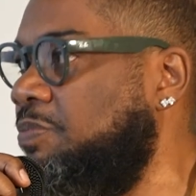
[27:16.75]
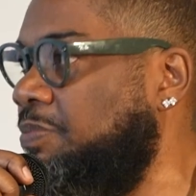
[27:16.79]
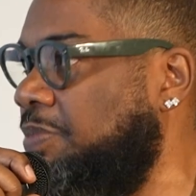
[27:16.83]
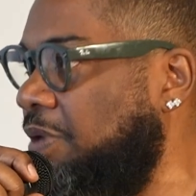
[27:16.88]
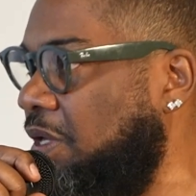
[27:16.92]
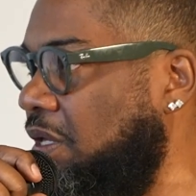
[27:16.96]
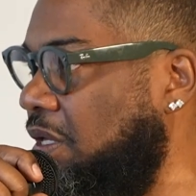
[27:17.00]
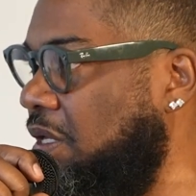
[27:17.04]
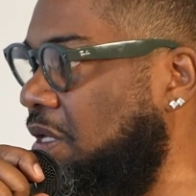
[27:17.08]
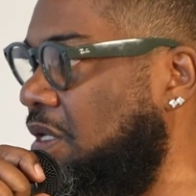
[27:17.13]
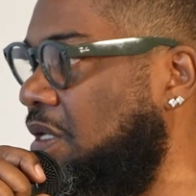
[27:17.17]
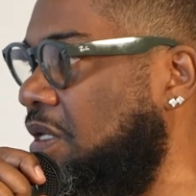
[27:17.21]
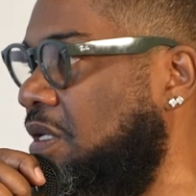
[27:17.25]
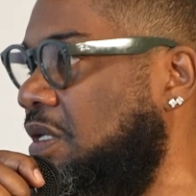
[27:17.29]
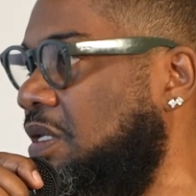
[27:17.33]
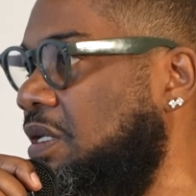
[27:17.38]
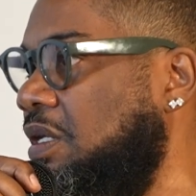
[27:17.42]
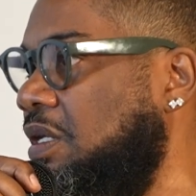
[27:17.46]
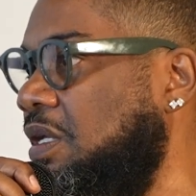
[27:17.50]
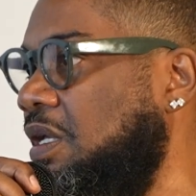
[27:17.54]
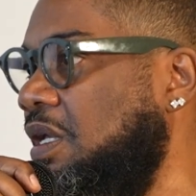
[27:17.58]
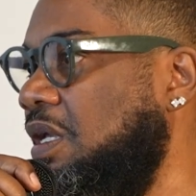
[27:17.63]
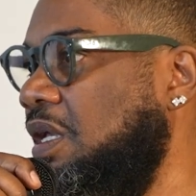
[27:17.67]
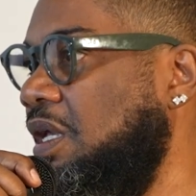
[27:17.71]
been
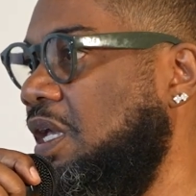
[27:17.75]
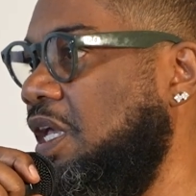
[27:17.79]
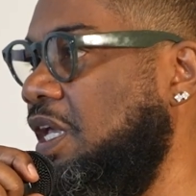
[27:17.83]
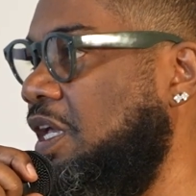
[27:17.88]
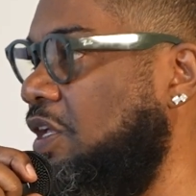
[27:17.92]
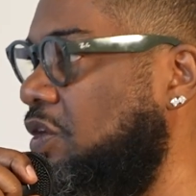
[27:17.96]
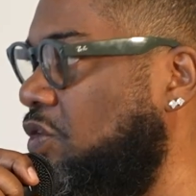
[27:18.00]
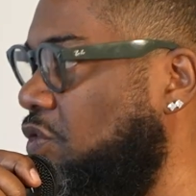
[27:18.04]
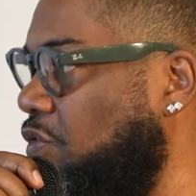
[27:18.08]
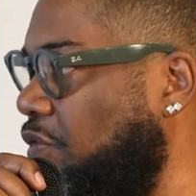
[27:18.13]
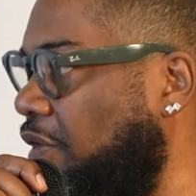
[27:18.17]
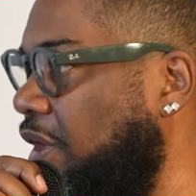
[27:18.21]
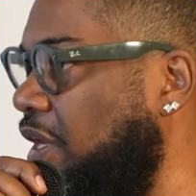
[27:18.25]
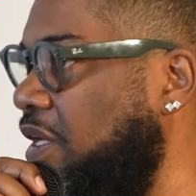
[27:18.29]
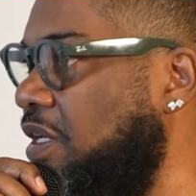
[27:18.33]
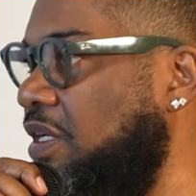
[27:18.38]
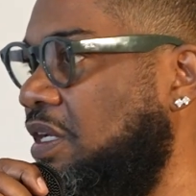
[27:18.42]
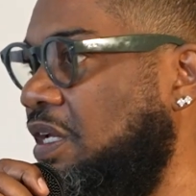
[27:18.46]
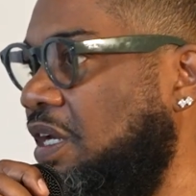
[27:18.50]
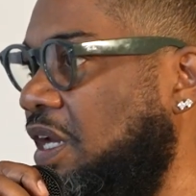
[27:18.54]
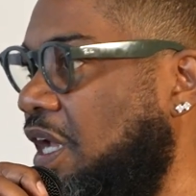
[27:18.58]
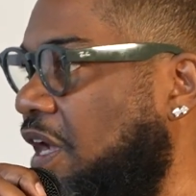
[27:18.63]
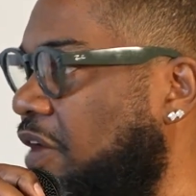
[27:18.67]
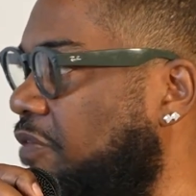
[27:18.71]
ingrained
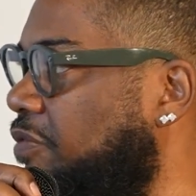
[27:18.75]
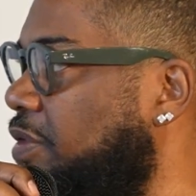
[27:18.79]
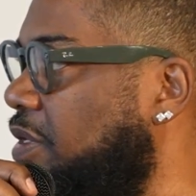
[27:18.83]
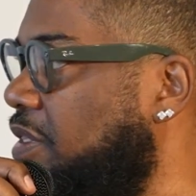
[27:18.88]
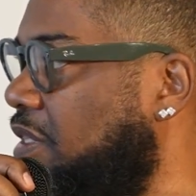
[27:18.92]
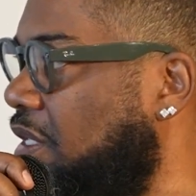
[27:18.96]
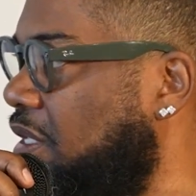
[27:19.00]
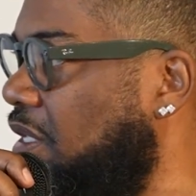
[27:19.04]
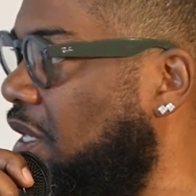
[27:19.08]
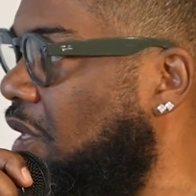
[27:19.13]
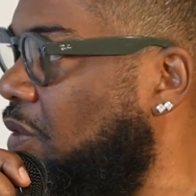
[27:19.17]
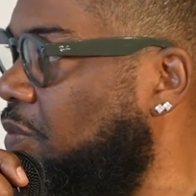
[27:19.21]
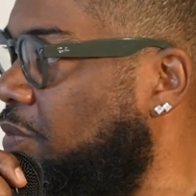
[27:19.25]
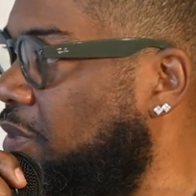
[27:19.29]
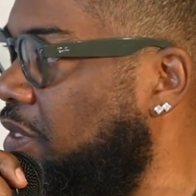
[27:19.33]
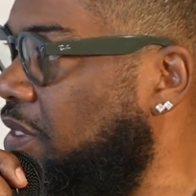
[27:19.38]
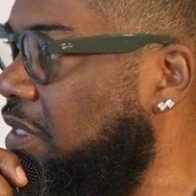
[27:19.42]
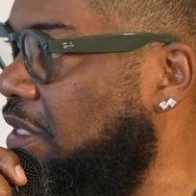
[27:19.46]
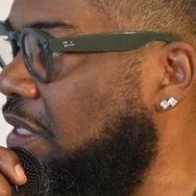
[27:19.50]
in everything that we